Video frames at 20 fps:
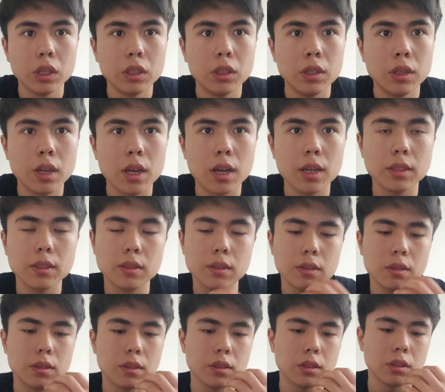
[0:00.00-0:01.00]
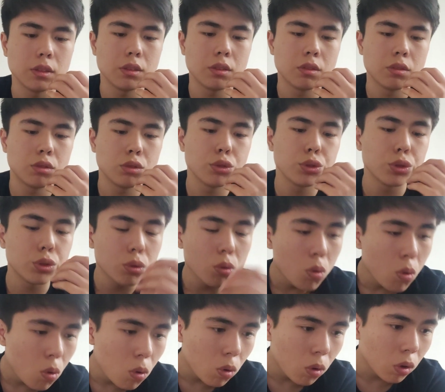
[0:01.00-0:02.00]
not
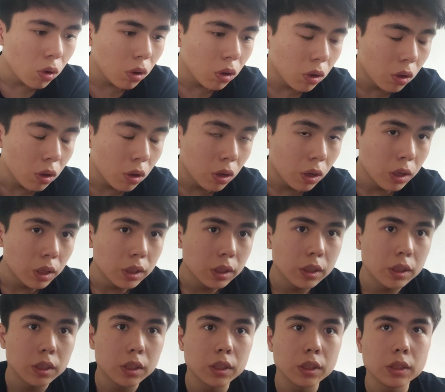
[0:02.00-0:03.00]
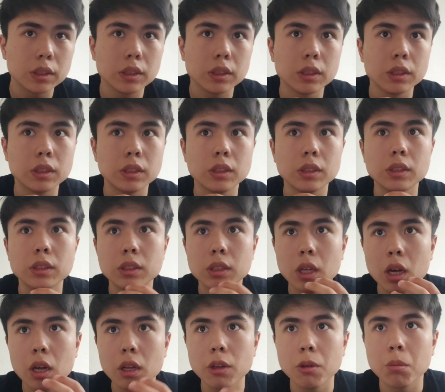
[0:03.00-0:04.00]
true, because it's
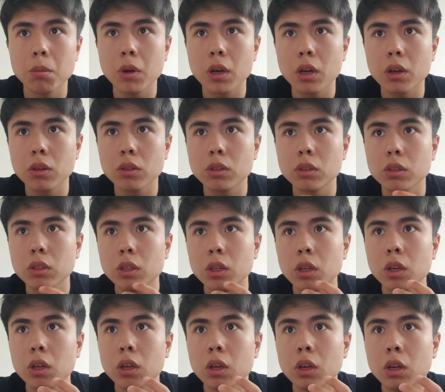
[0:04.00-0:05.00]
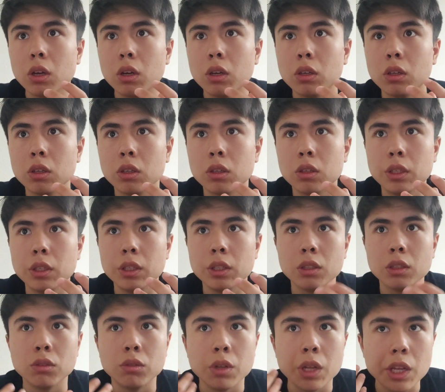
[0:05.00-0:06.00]
not about in
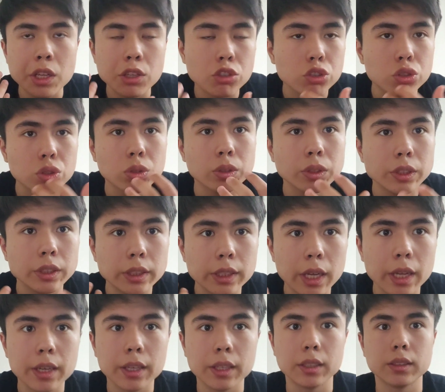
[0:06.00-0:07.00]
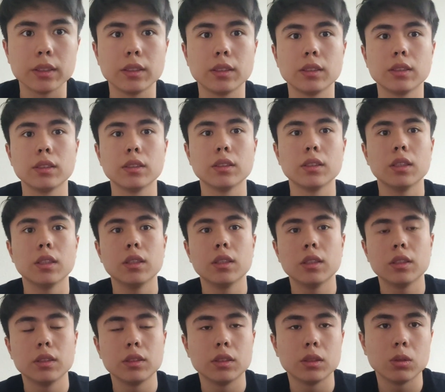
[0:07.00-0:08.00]
a natural settings.
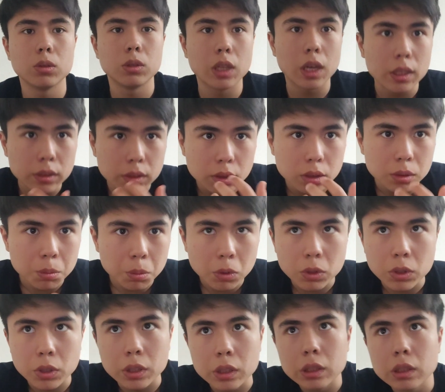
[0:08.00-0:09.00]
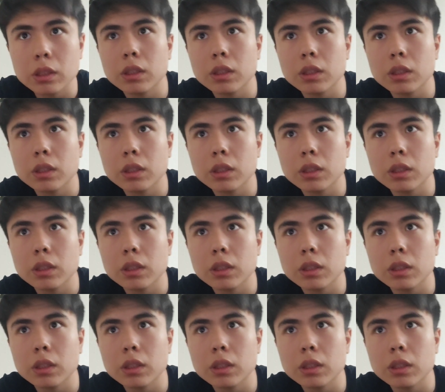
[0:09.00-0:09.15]
So that's the point.